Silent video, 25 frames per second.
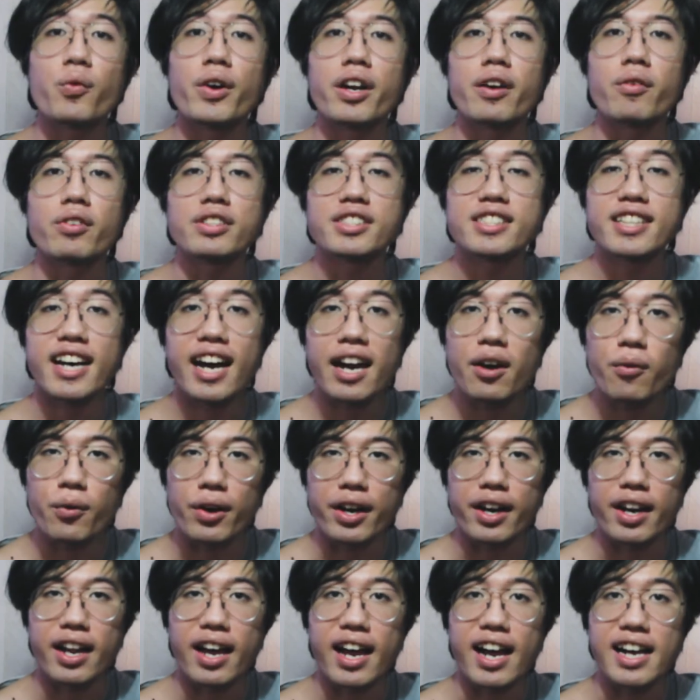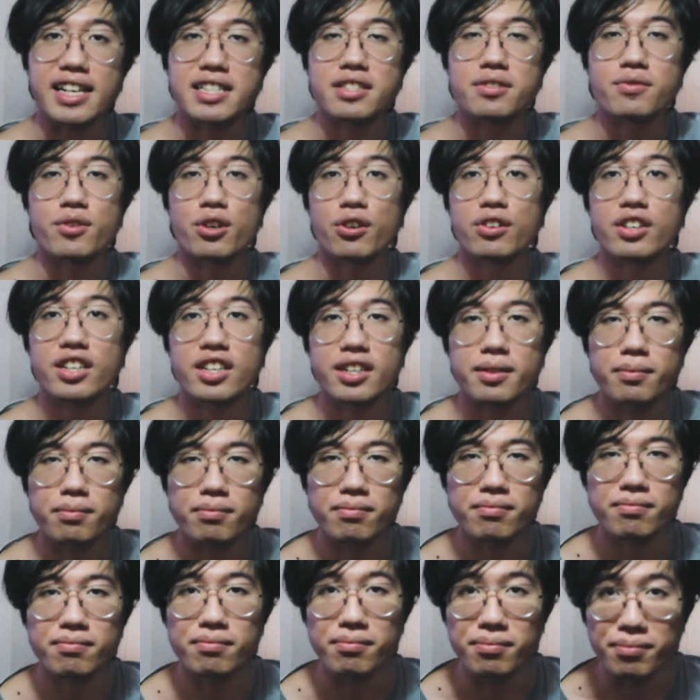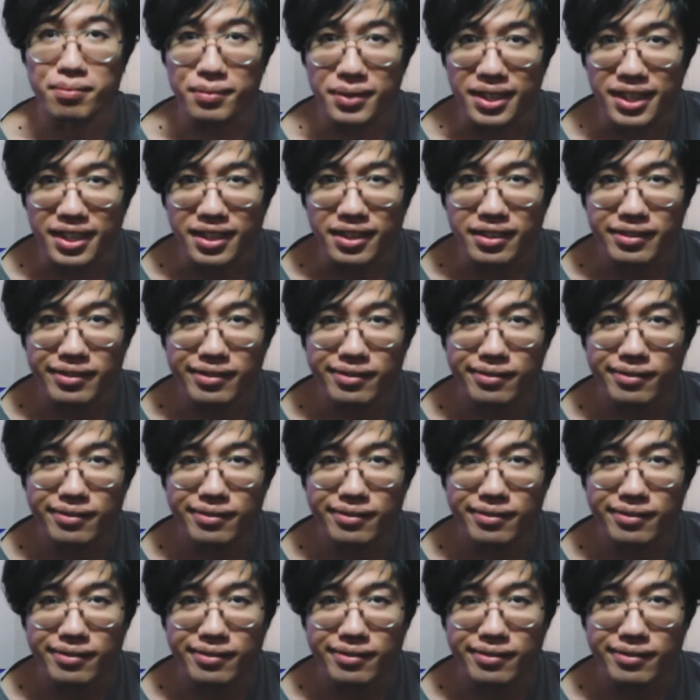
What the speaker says: when Taiwan has welcomed me.